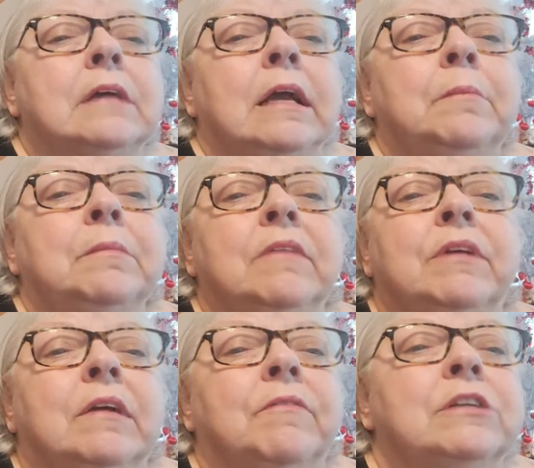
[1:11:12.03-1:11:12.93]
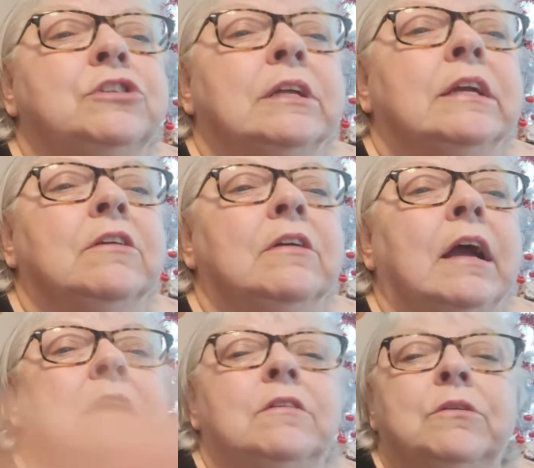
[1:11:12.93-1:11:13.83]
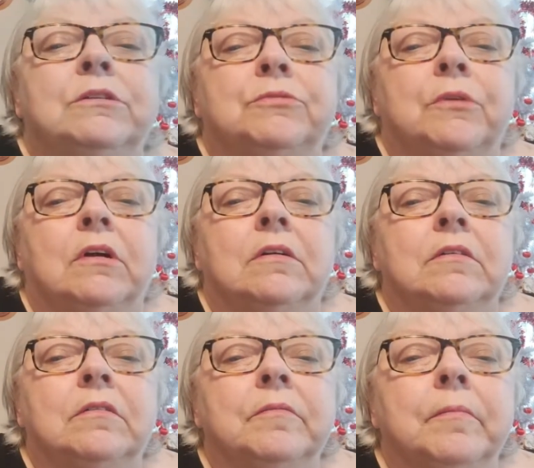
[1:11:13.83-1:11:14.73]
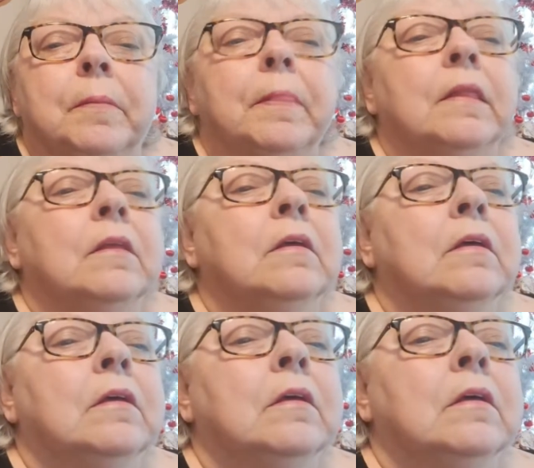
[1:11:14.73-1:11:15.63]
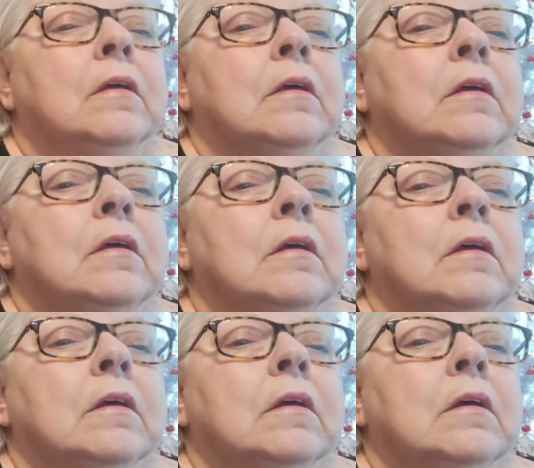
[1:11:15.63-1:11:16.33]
I am leaving eventually here. I don't know what's wrong. Babies.